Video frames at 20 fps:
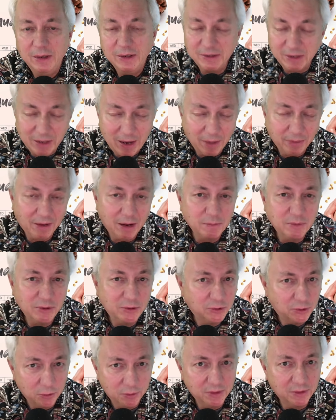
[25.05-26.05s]
So now that I've
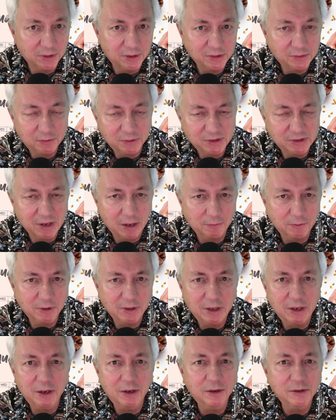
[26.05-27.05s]
been doing this for several
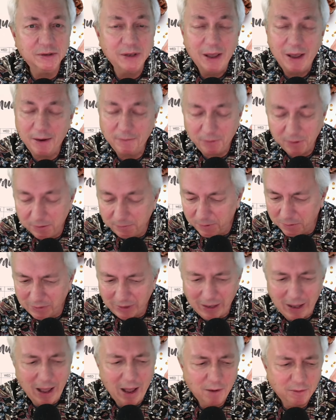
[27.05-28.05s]
years, I've heard from
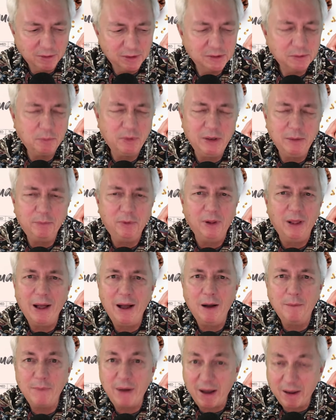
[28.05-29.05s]
countless people
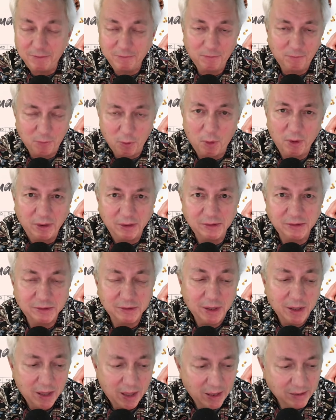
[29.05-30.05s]
how my
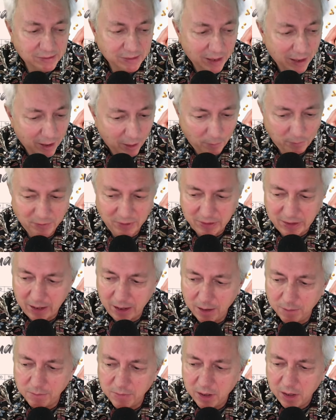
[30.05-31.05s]
voice has helped
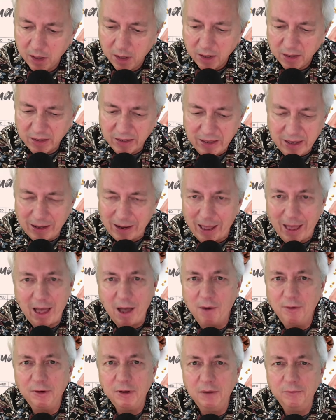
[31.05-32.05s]
them get
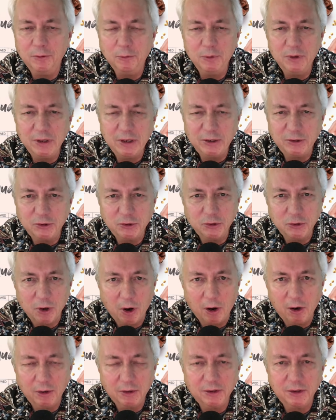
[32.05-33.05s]
out of a really
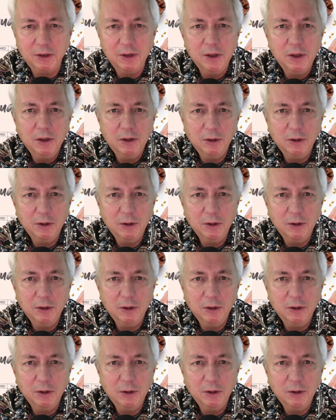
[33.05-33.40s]
dark,